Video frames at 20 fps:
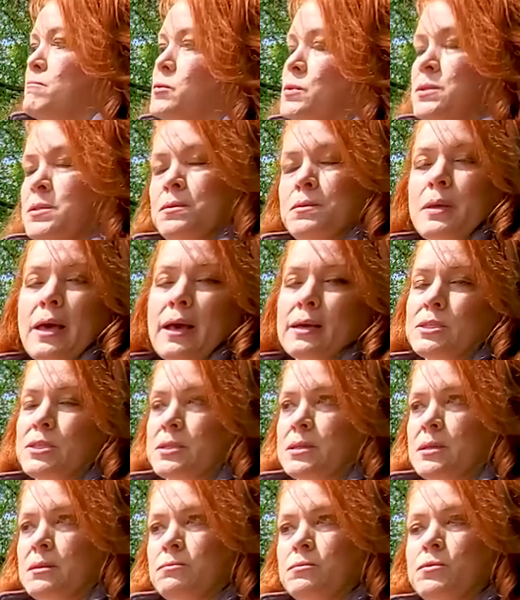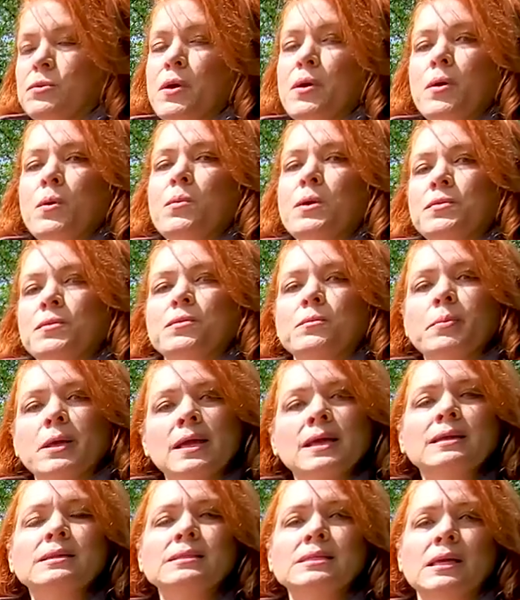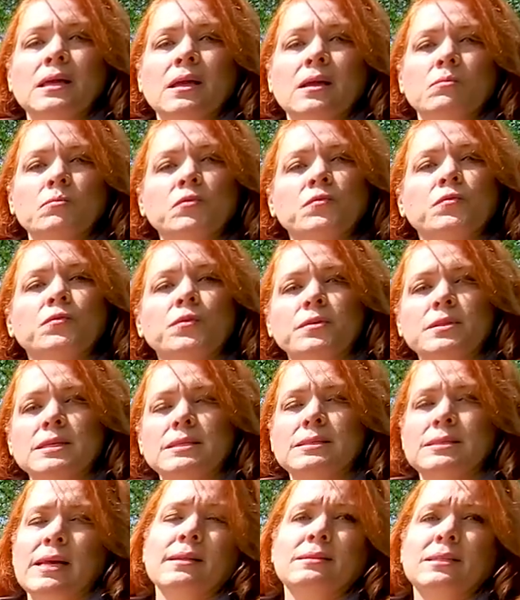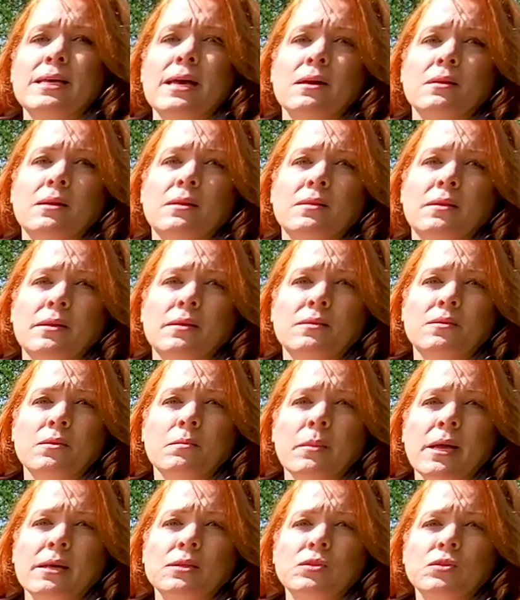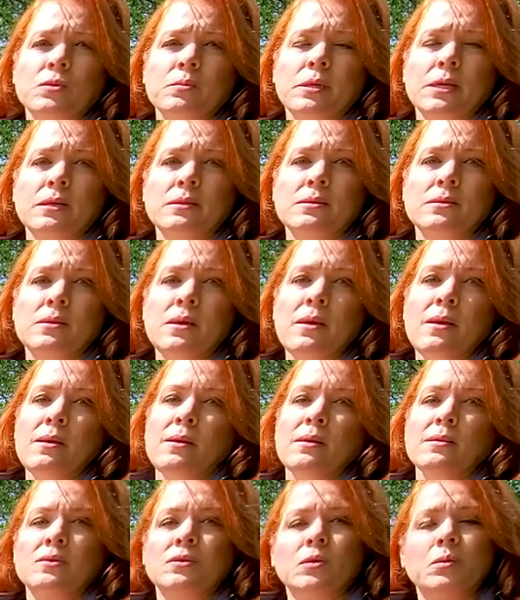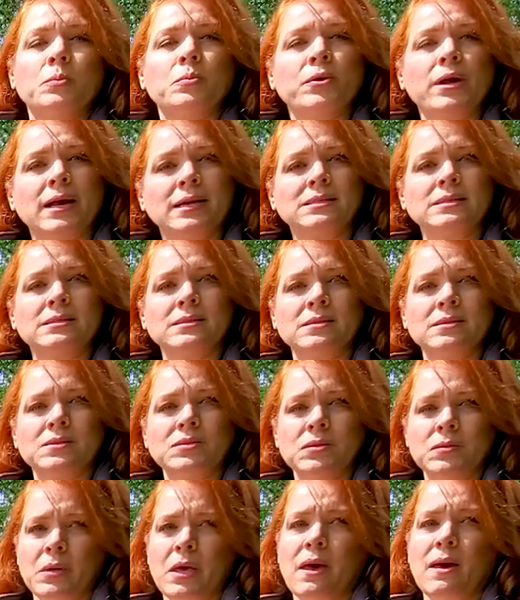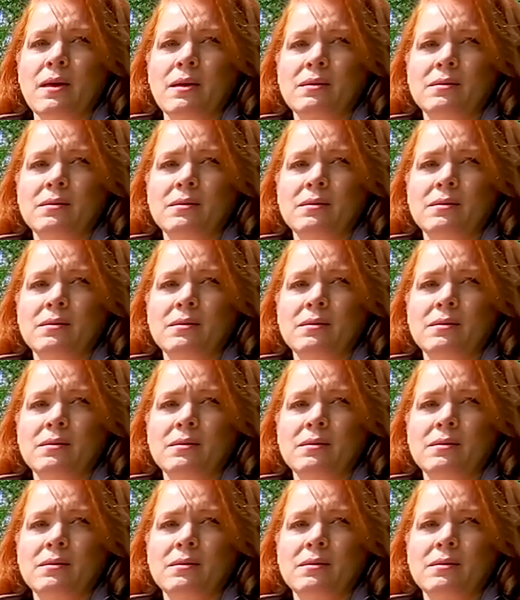to actually know what they're painting before they sat down and did their masterpiece. So practice is okay.